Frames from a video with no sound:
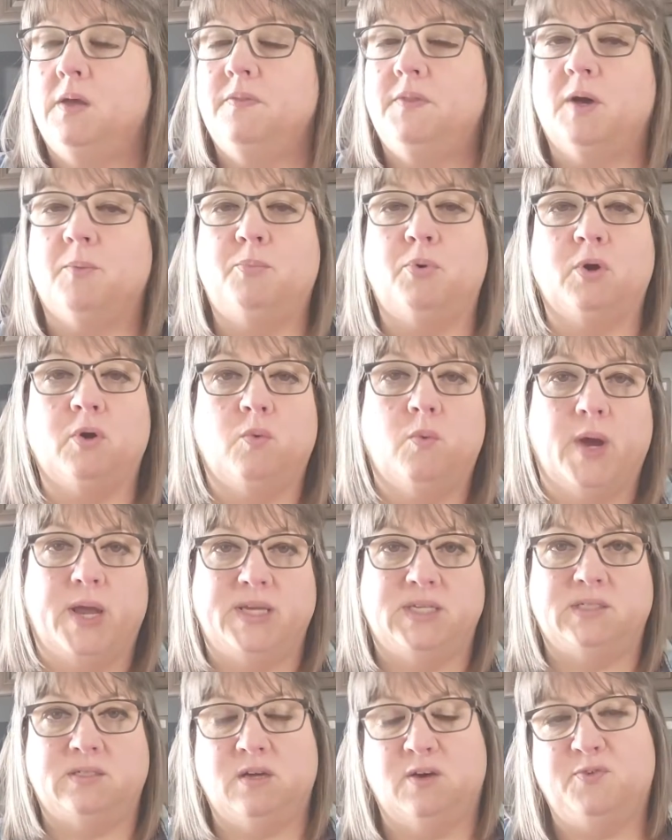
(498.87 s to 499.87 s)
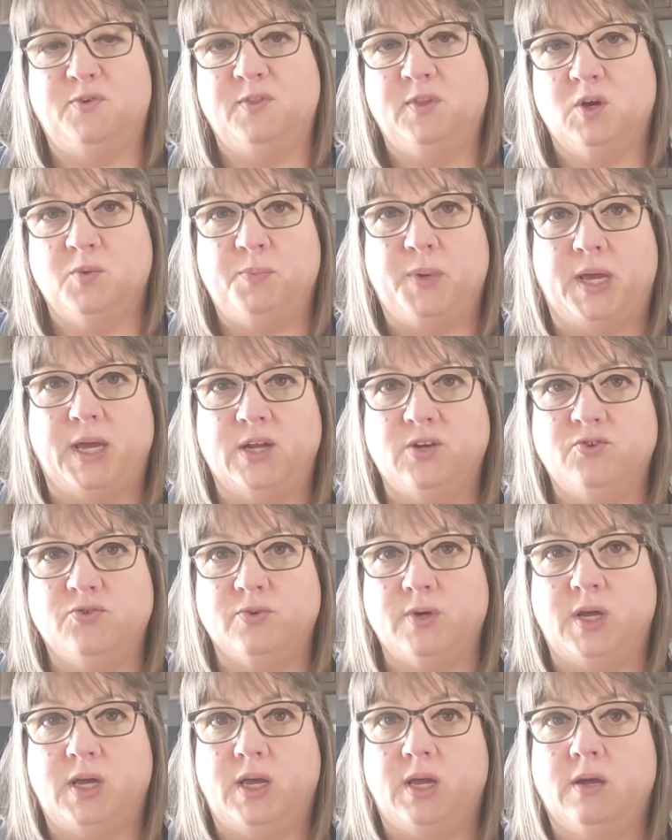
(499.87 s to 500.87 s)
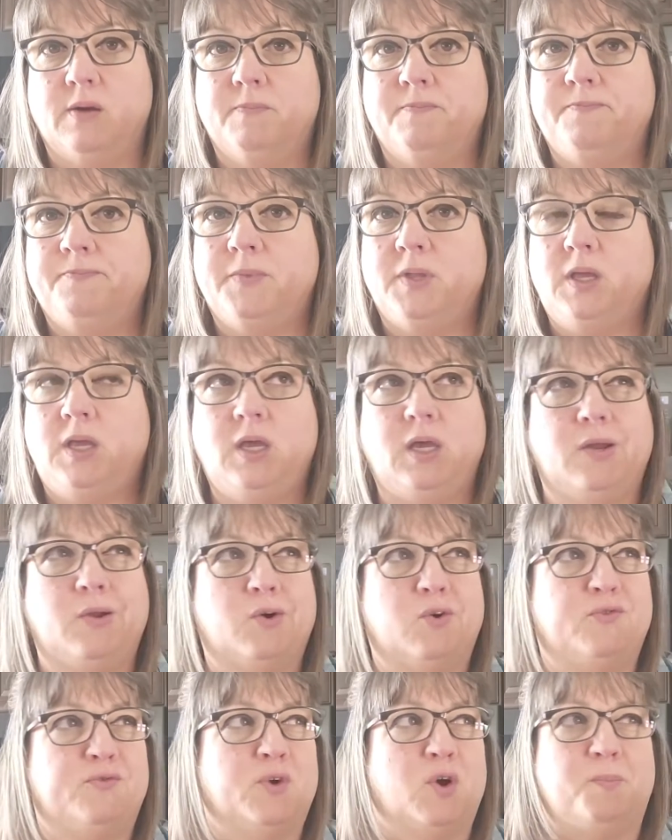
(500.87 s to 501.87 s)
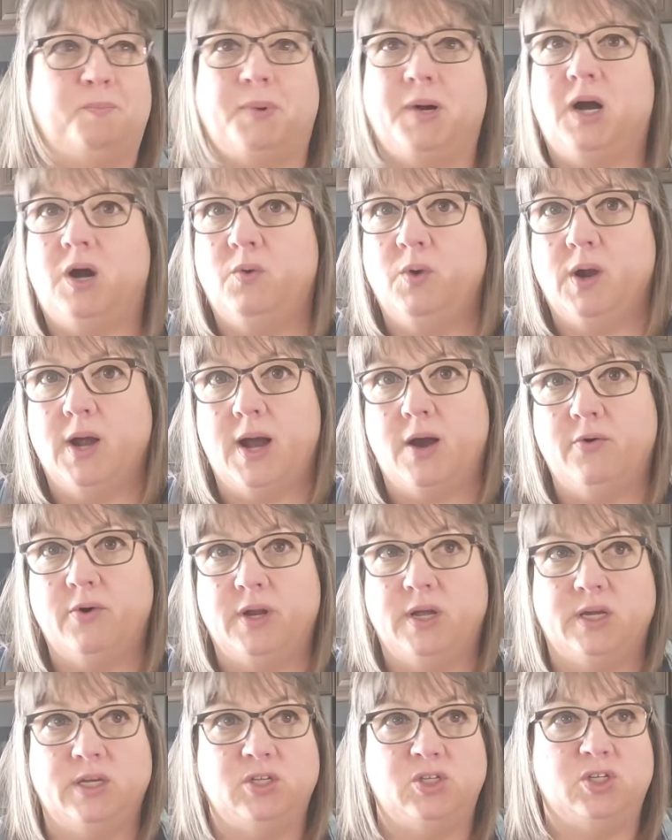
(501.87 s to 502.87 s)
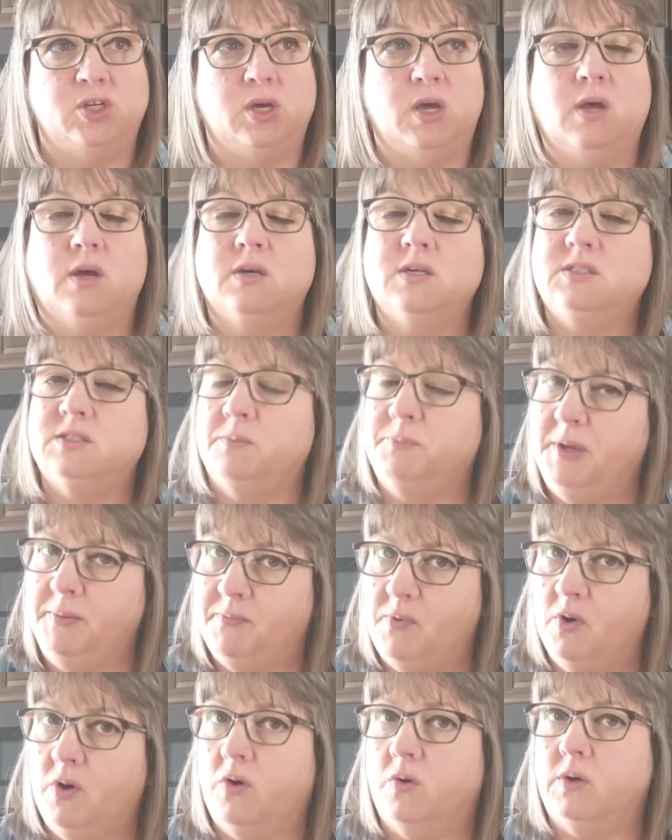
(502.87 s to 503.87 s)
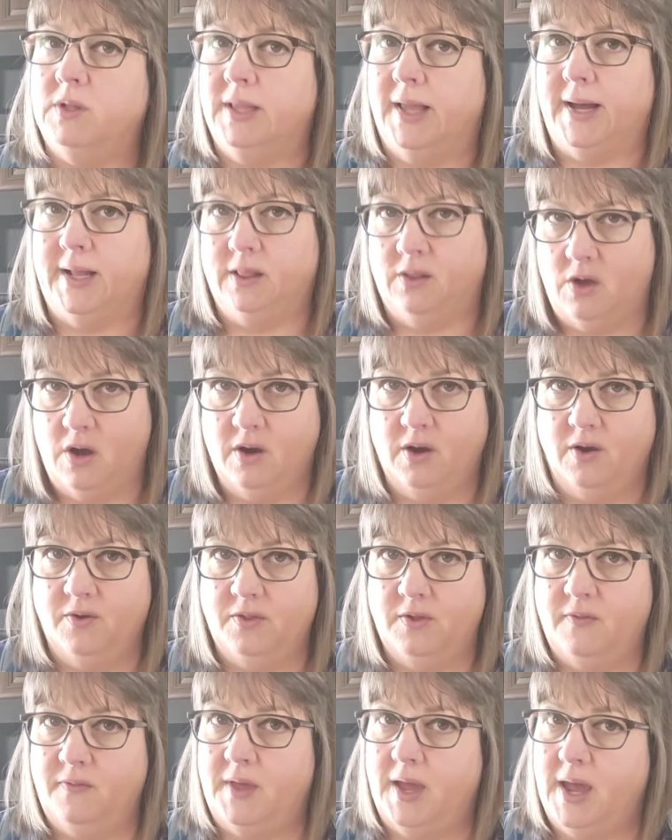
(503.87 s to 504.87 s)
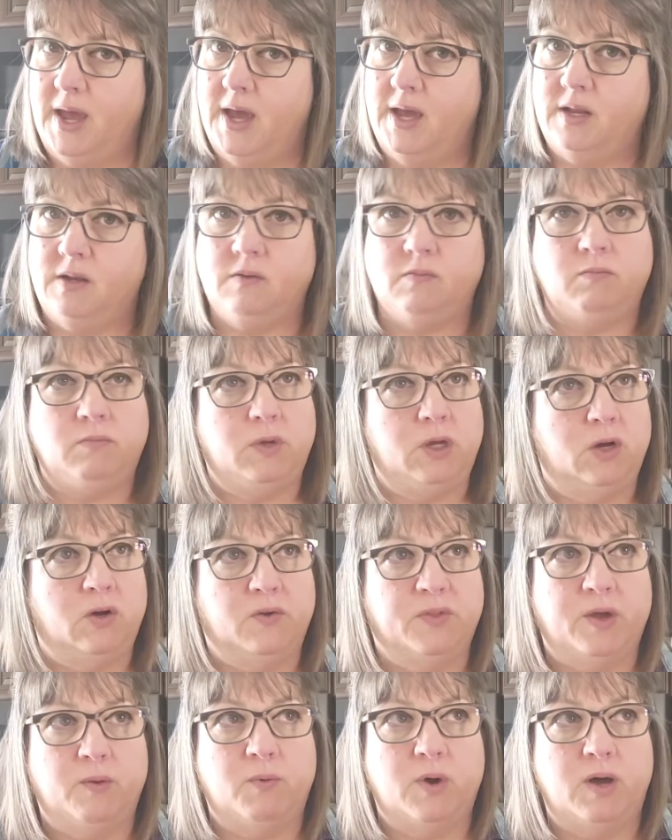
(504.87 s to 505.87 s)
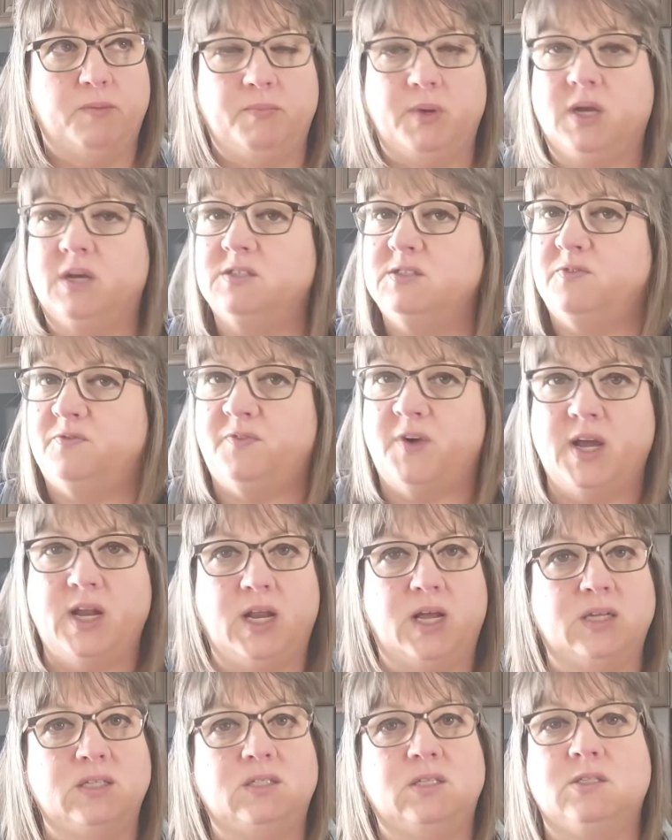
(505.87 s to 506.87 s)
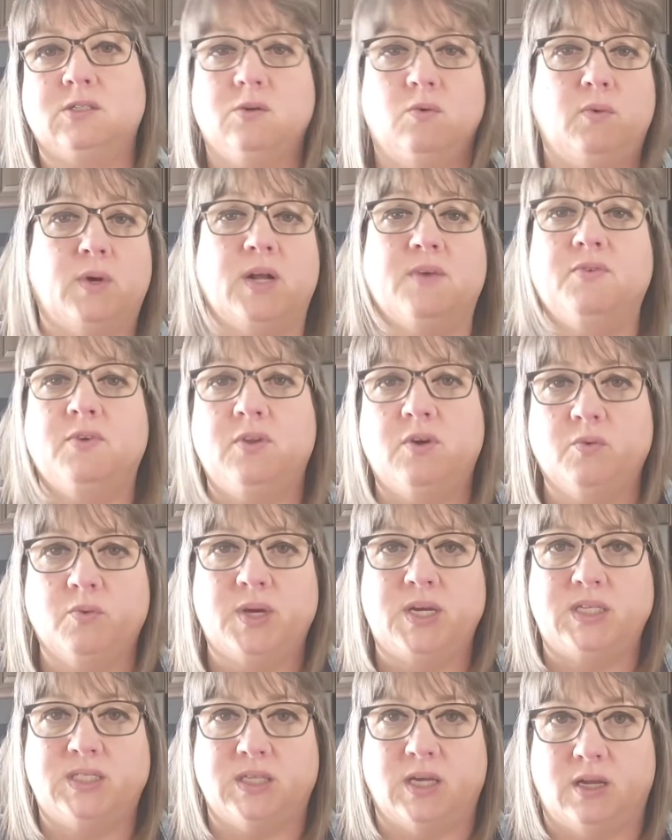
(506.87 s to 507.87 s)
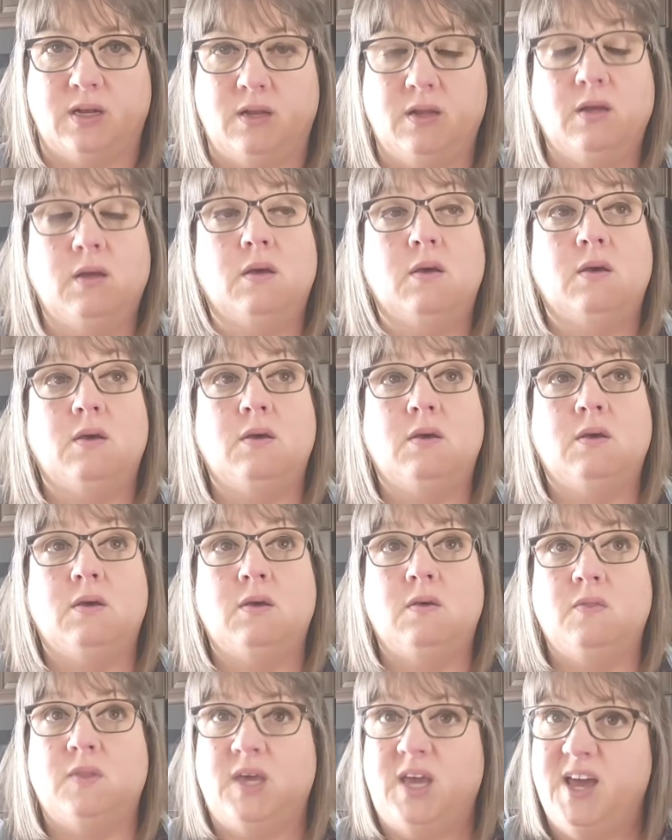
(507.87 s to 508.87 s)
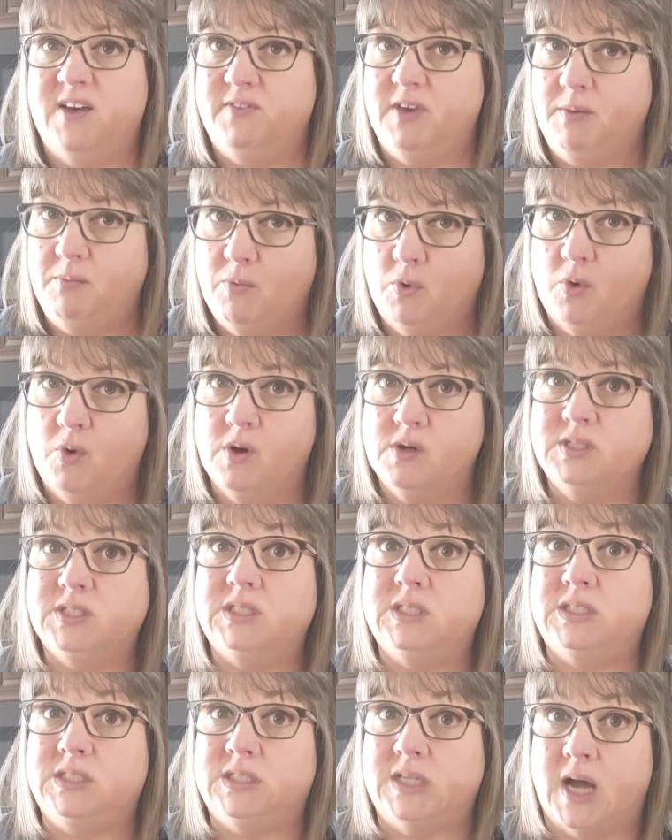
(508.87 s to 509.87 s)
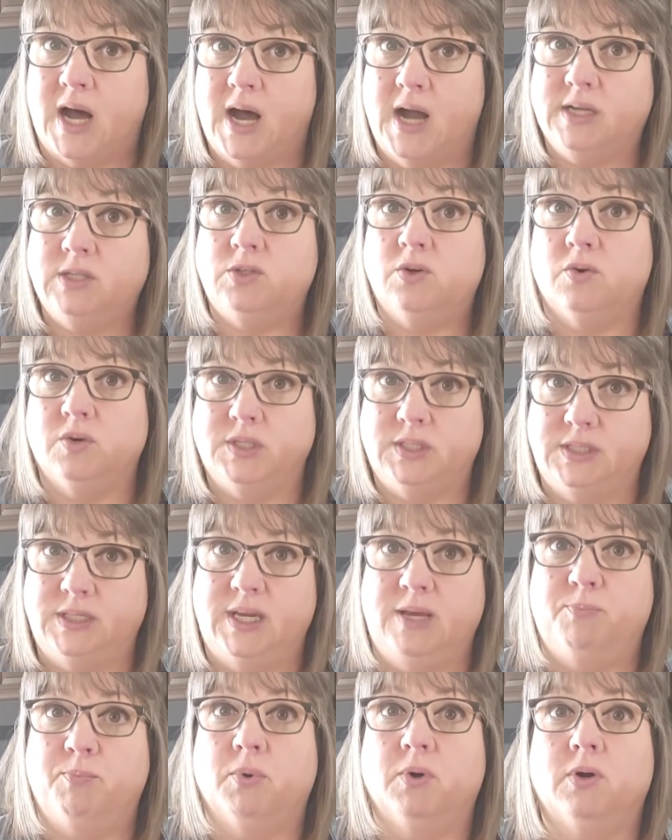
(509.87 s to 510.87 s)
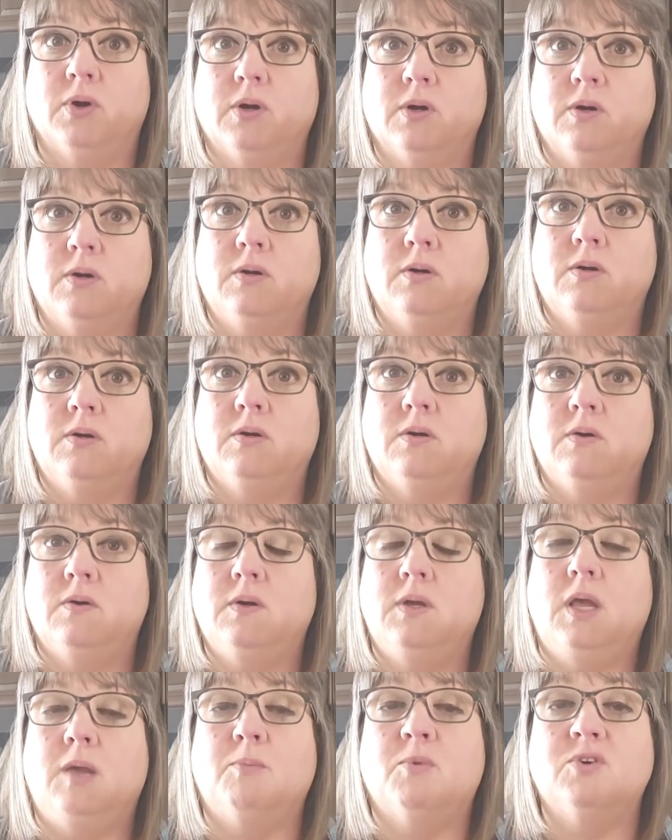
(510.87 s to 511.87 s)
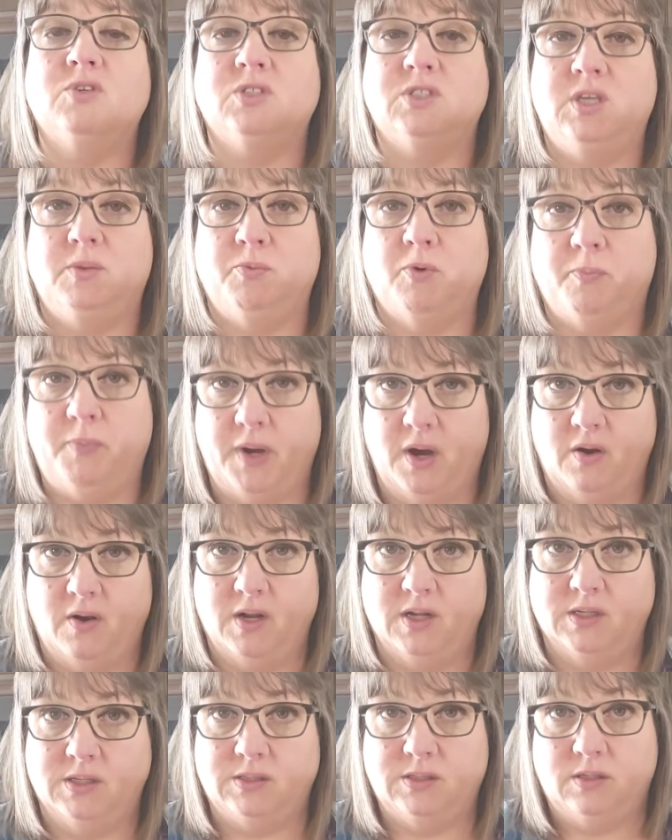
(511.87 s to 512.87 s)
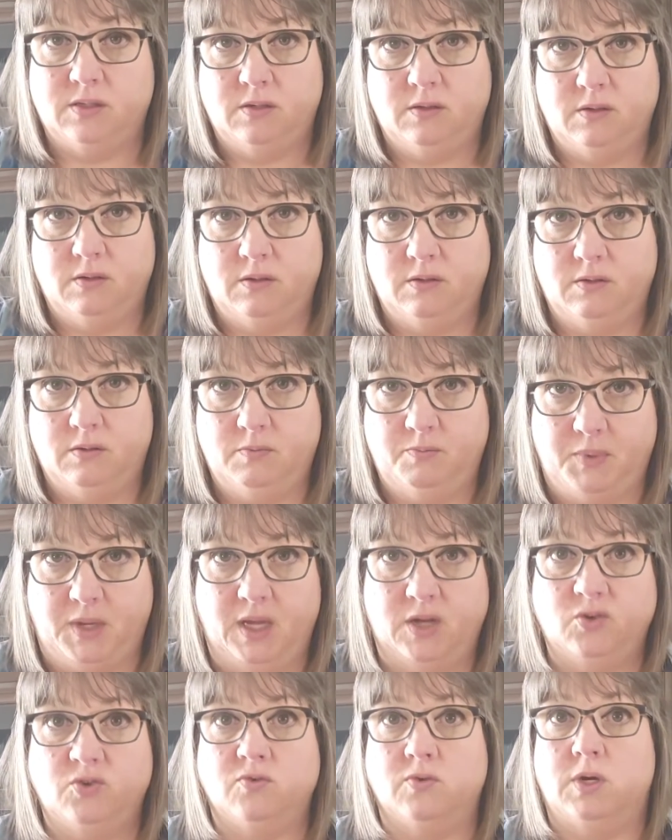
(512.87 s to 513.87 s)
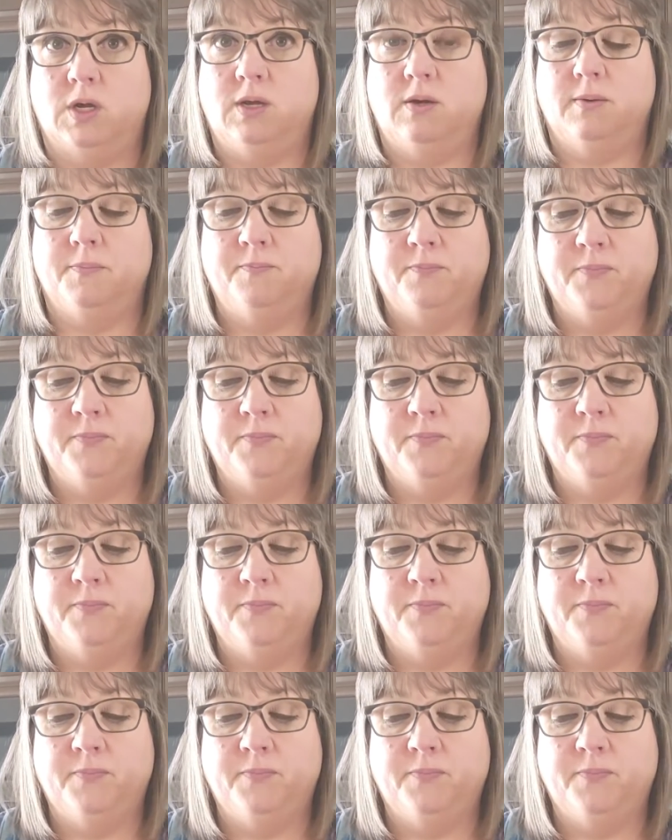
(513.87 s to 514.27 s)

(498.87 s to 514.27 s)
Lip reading: they'll put away stuff in their pantry, you know, for a power outage. Some people go a lot longer than that. You know, they want, because of finances or whatever the reason, they have a more stocked or deeper emergency preparedness pantry.